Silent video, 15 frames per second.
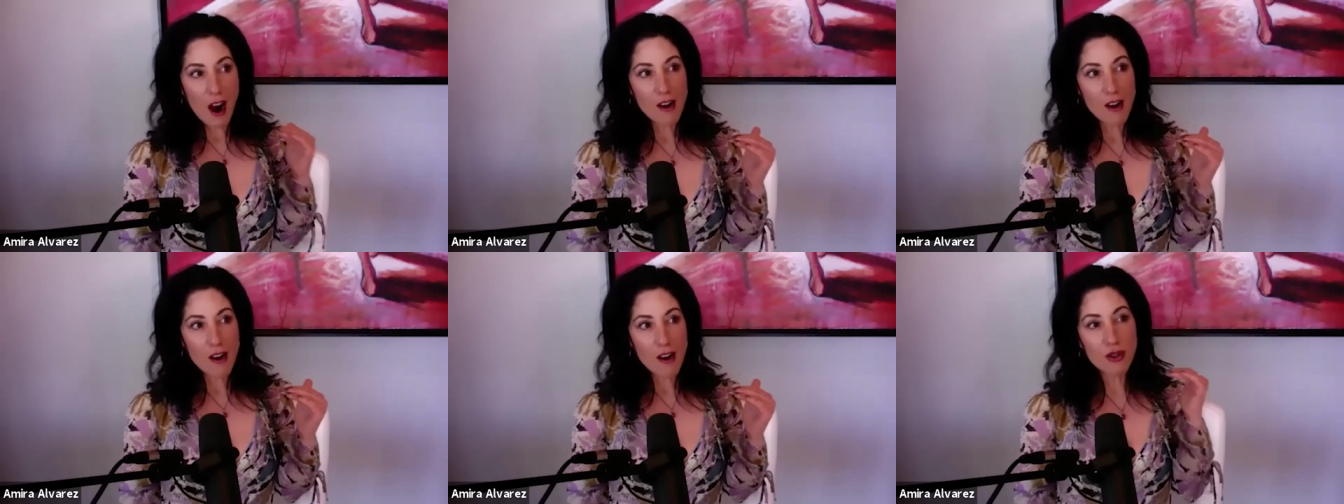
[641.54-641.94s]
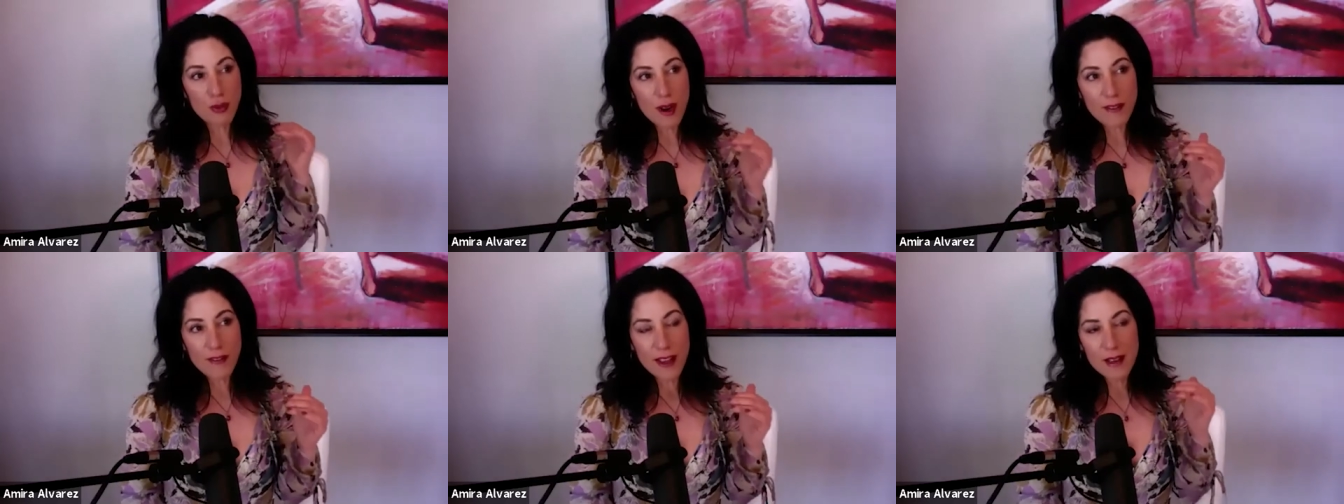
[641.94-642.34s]
are
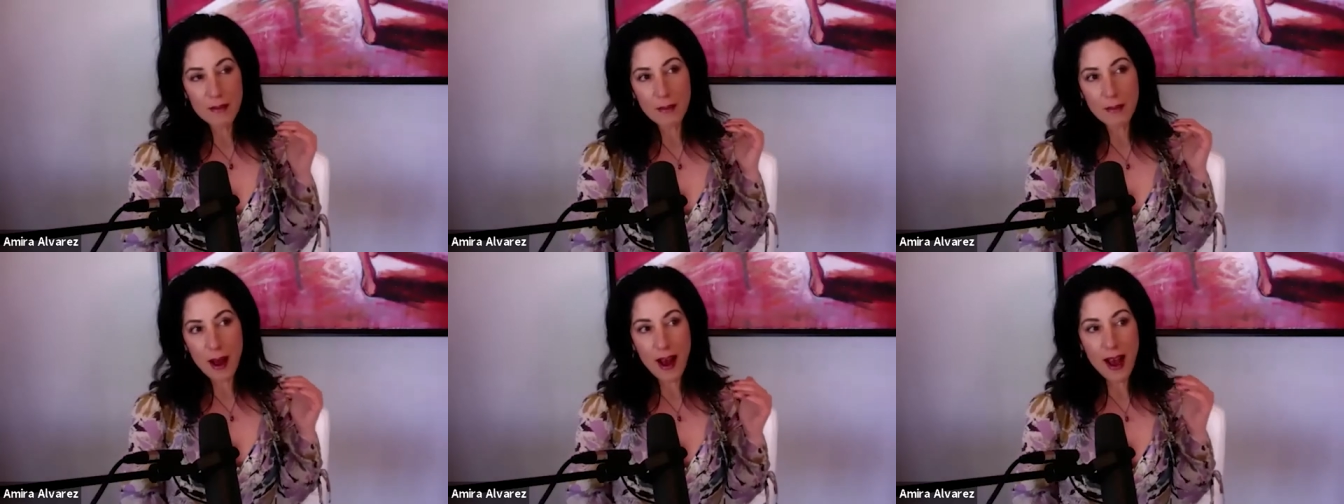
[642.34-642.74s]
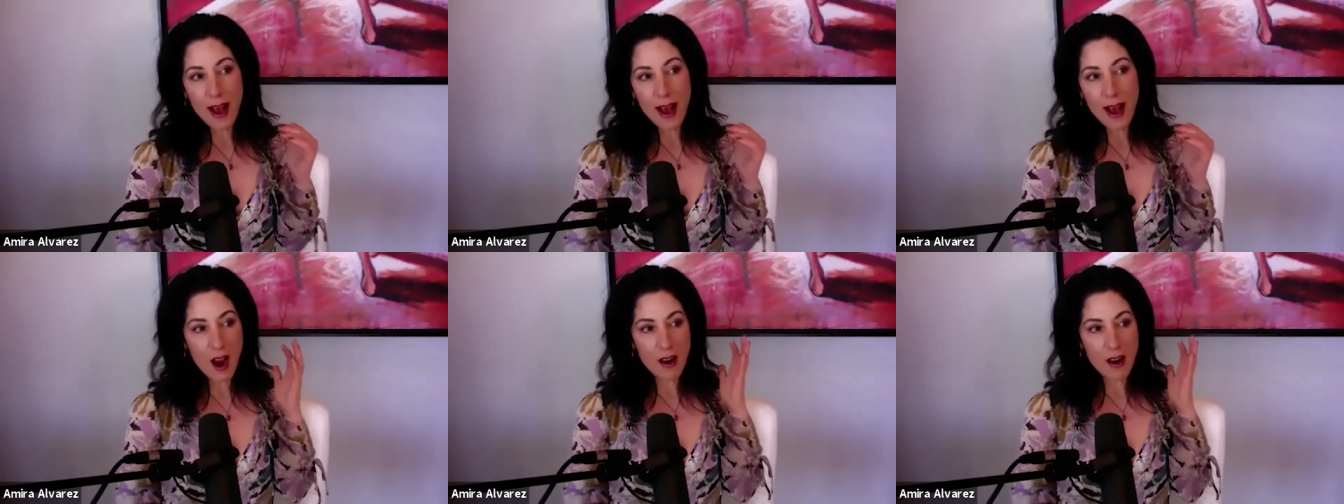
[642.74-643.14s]
driven
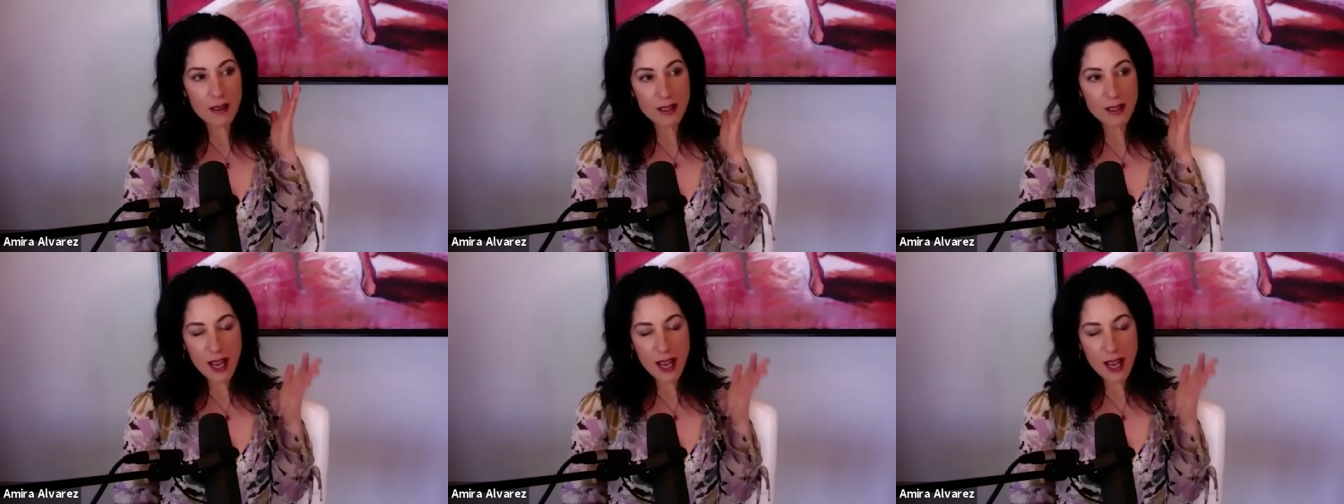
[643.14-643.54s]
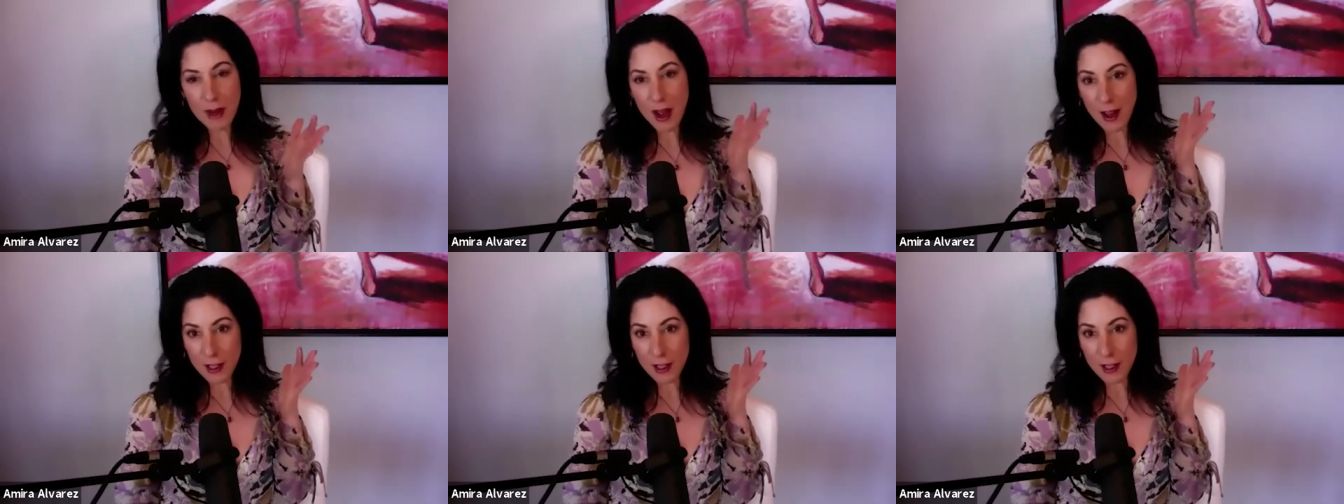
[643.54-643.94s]
by our
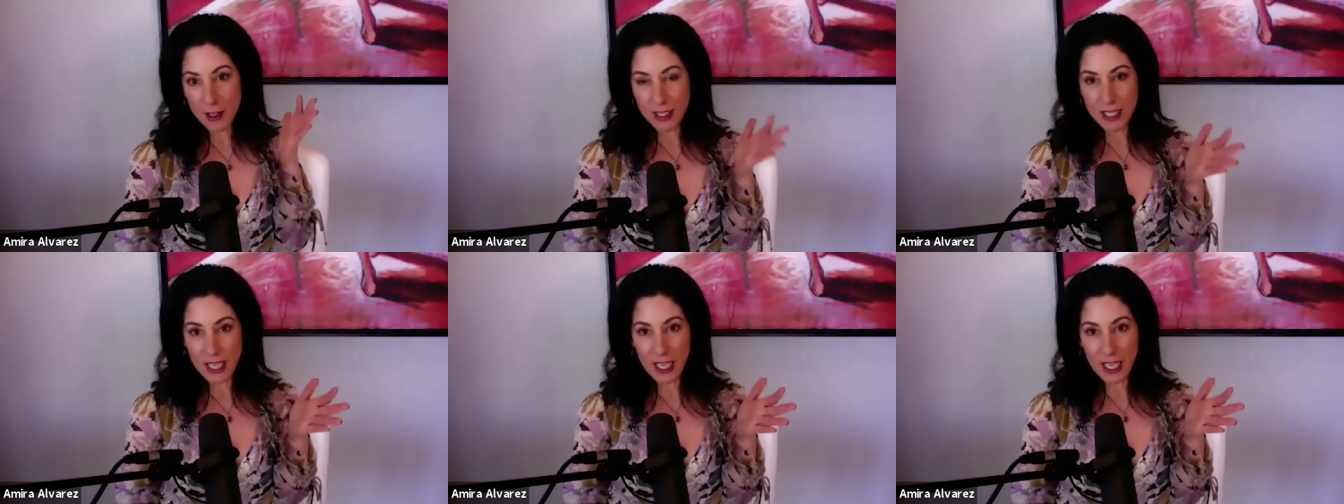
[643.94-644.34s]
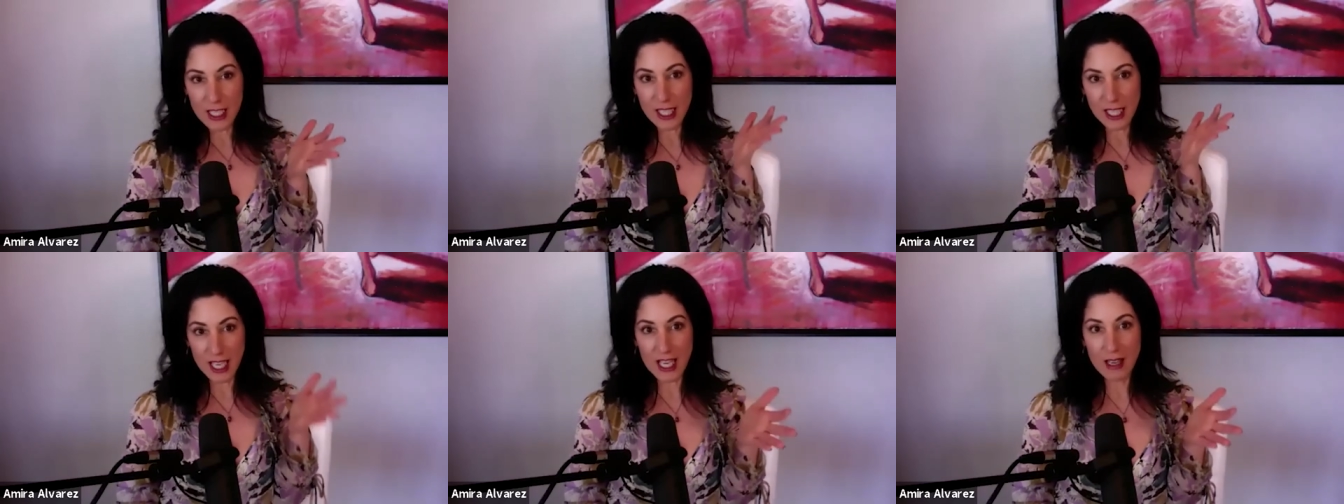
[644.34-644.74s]
subconscious
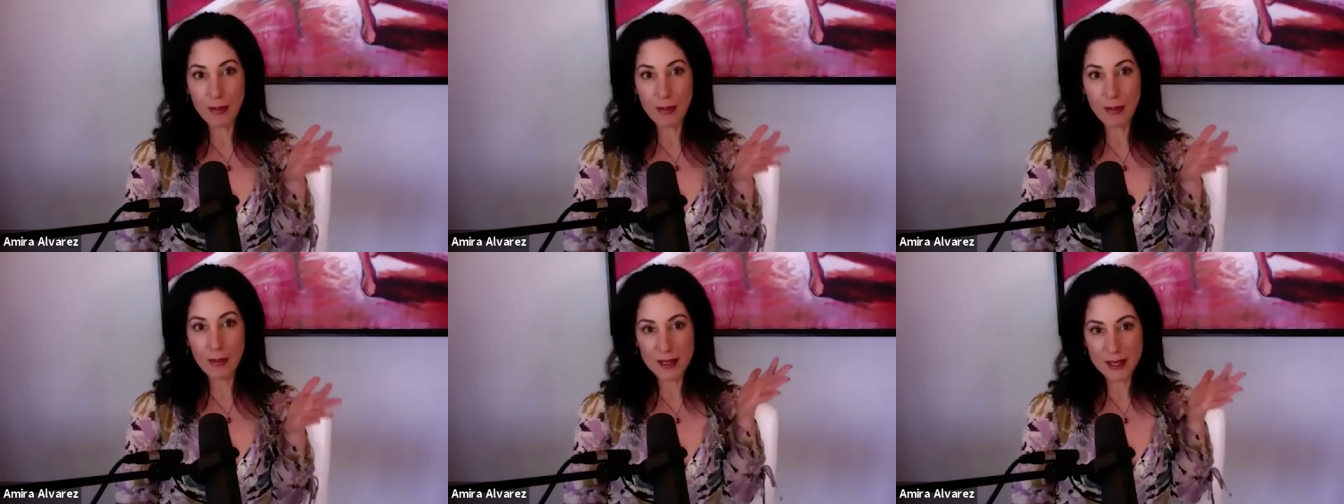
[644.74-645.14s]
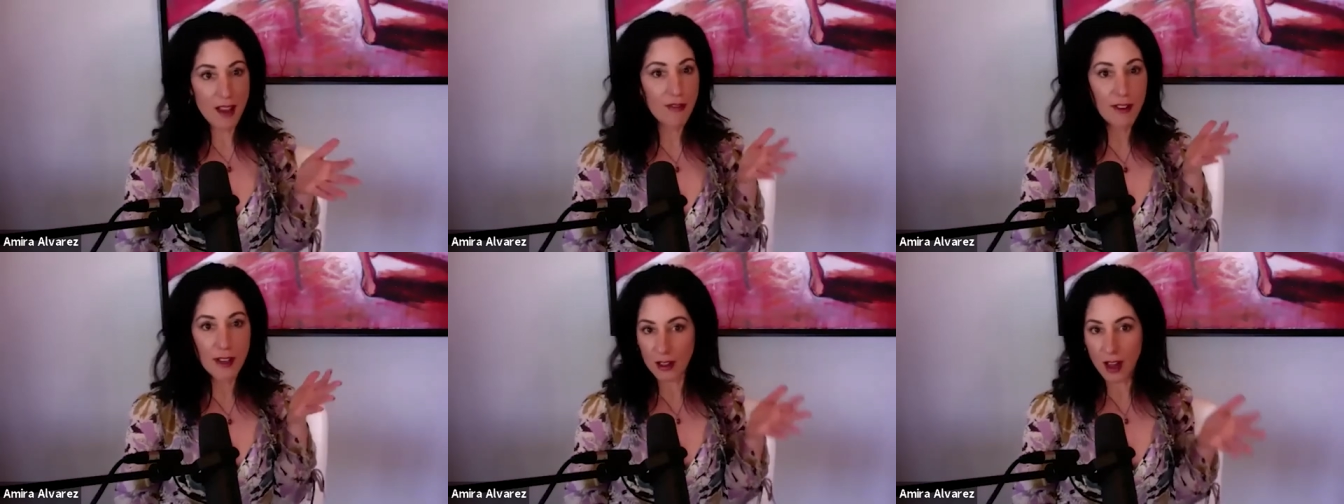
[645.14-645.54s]
need to keep us
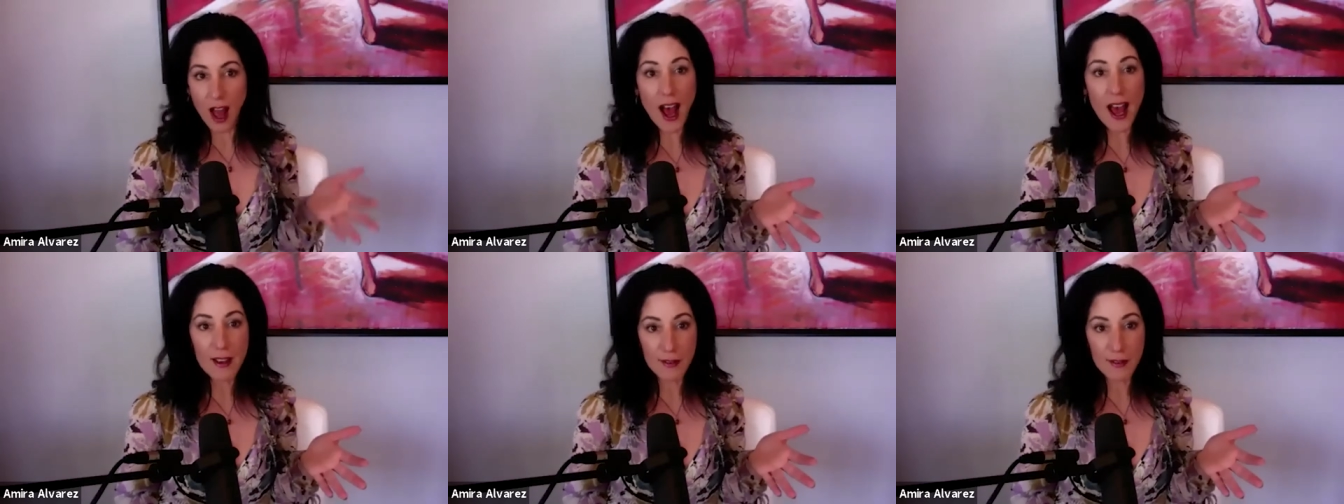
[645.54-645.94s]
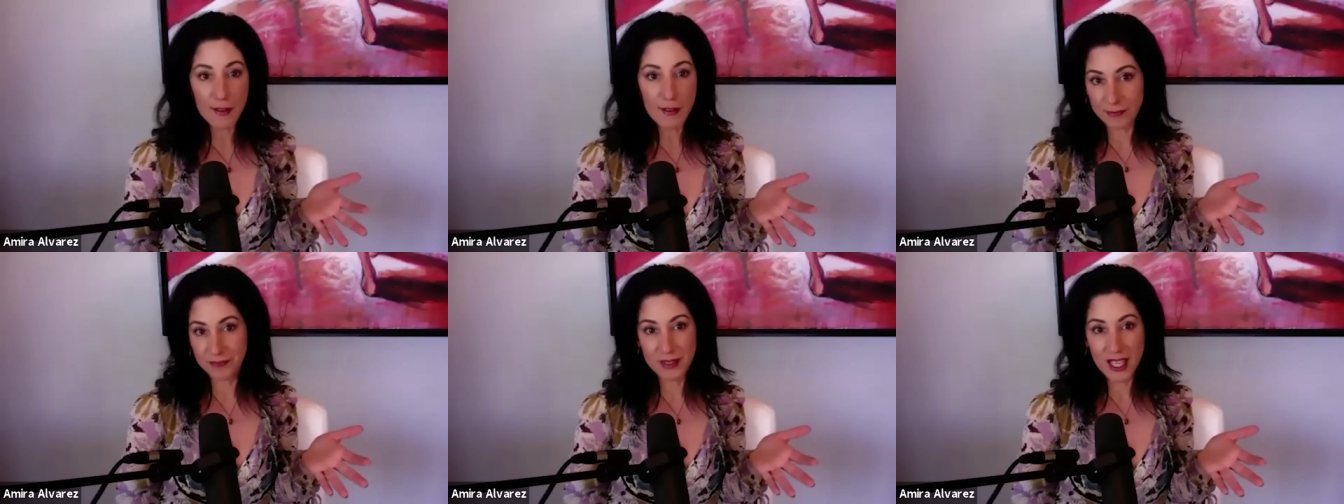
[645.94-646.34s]
safe and
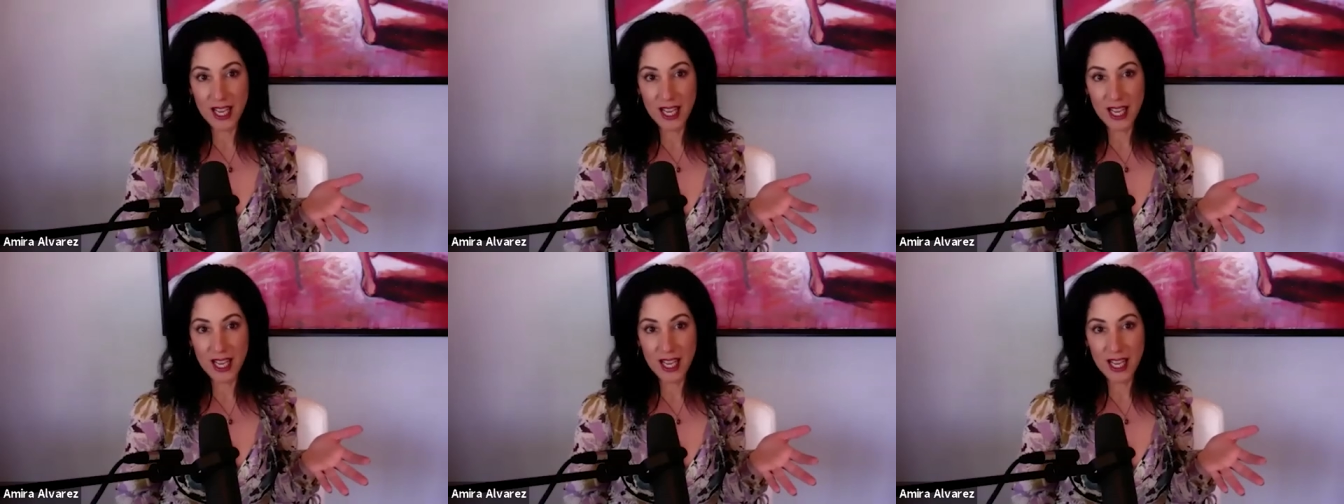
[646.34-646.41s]
alive.